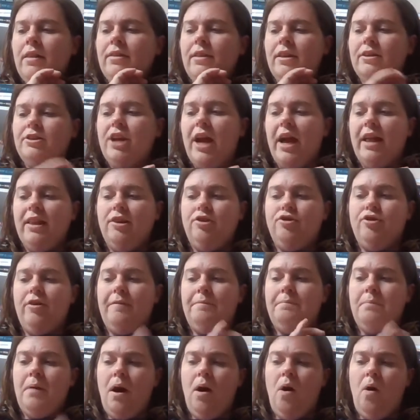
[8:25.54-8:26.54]
the challenge
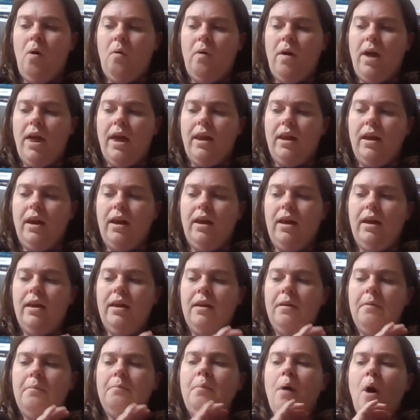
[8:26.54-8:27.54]
of poet,
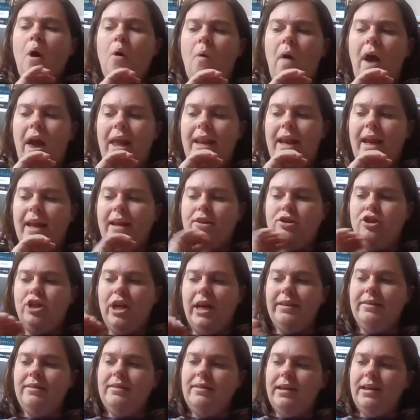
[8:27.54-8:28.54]
poetic
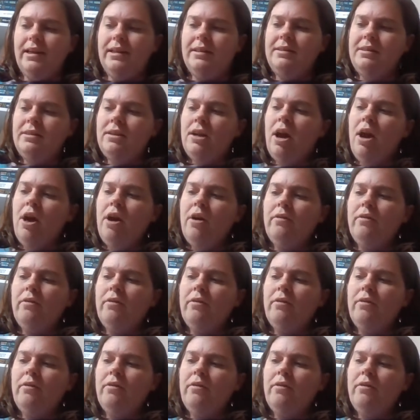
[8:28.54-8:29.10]
justice,